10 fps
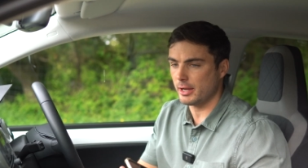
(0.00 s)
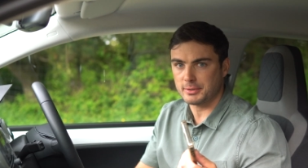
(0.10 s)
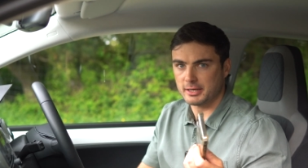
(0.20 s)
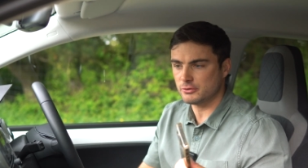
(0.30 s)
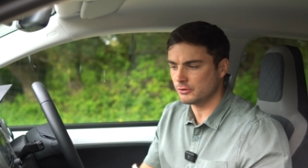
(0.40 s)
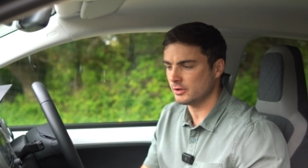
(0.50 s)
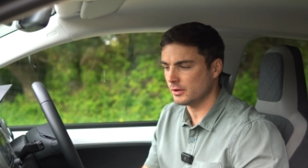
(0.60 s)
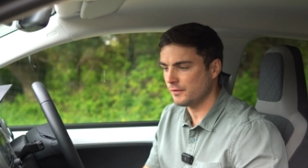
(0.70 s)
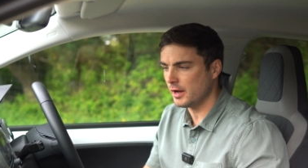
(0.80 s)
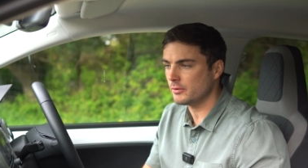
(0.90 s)
way without touching
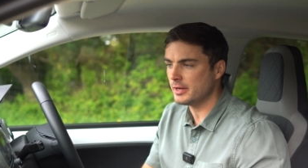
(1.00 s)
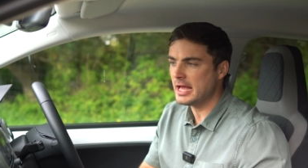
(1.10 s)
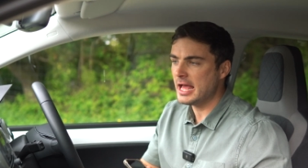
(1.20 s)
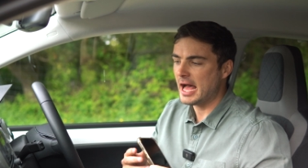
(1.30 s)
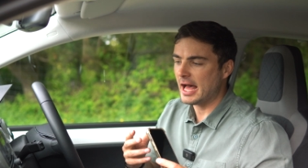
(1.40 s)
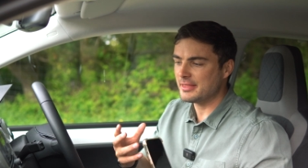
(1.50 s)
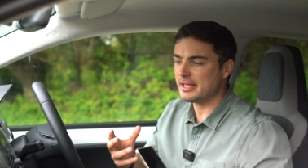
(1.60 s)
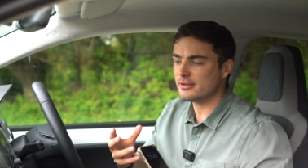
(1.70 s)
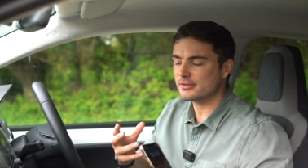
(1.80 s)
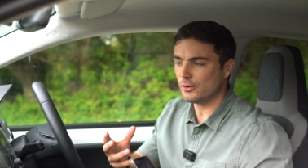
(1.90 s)
your phone. And
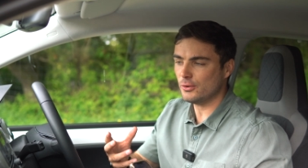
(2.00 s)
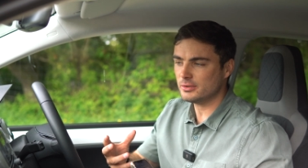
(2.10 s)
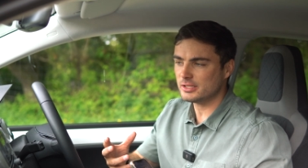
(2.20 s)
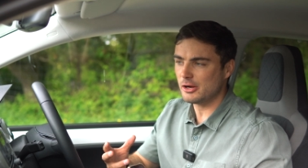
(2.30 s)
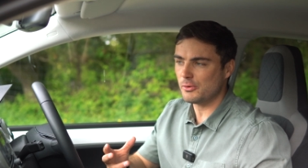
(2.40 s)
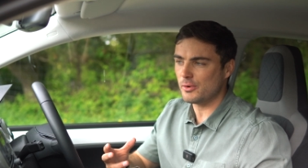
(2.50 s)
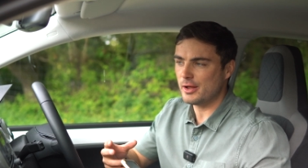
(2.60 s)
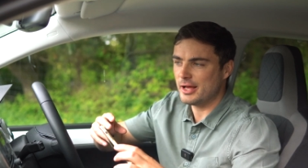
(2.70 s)
then there's also